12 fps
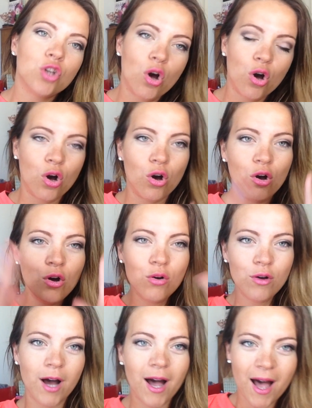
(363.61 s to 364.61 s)
So
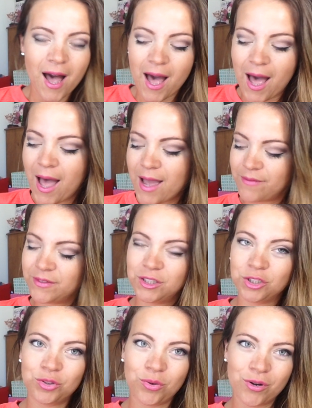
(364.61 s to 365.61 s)
I have a
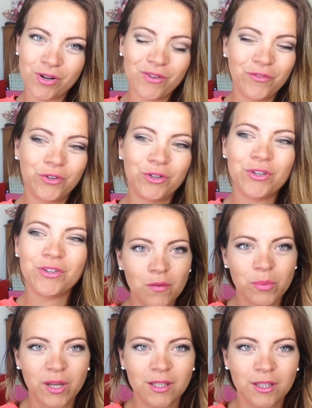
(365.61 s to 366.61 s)
tutorial for you.
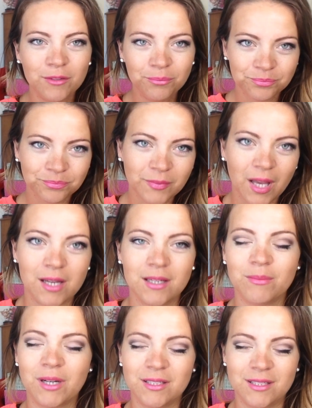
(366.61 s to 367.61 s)
I've been here. I
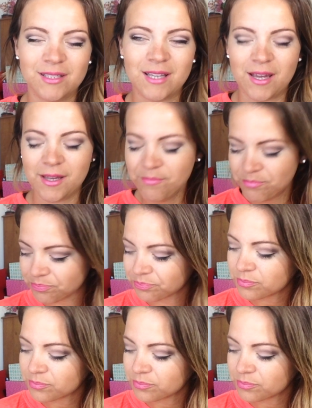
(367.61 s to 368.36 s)
am Auntie Tay.